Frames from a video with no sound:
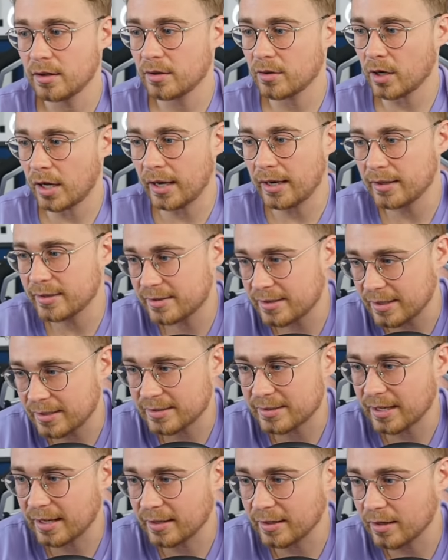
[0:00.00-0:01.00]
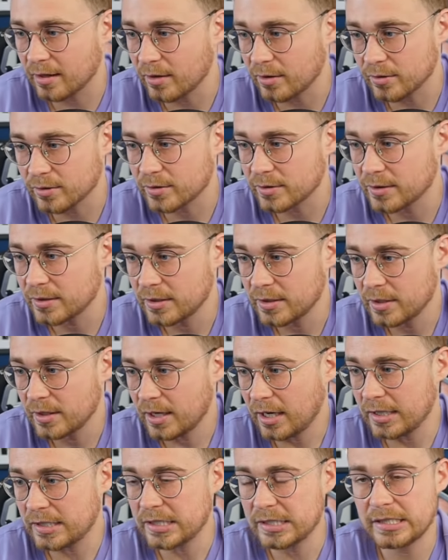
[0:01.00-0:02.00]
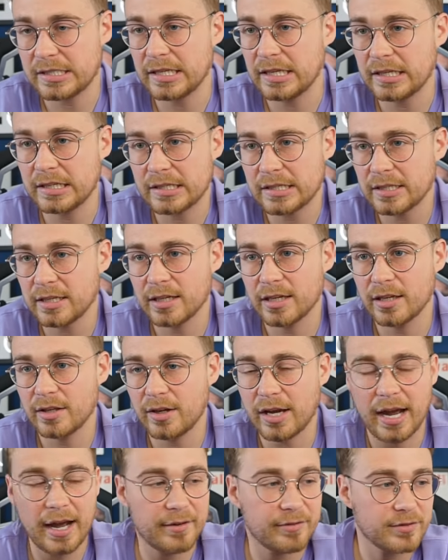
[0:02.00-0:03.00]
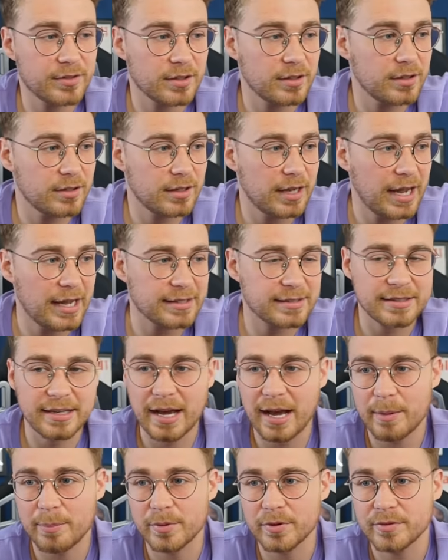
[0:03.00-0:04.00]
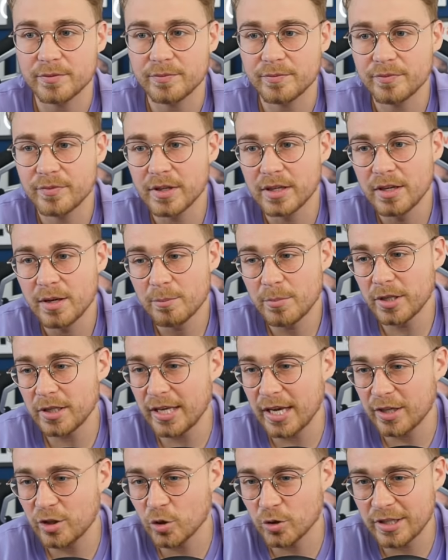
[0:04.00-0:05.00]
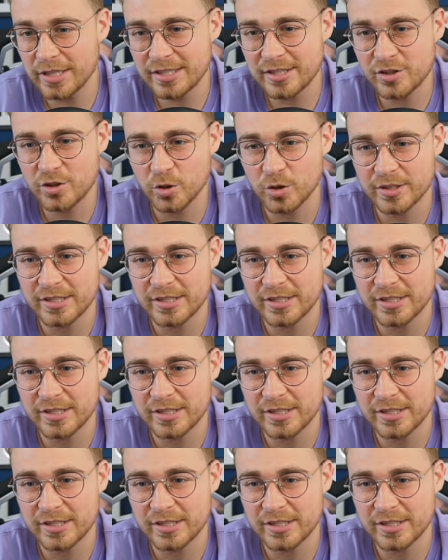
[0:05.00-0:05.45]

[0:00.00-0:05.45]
assist 10 goals. I just think you have to. It has to happen. But yeah, this is your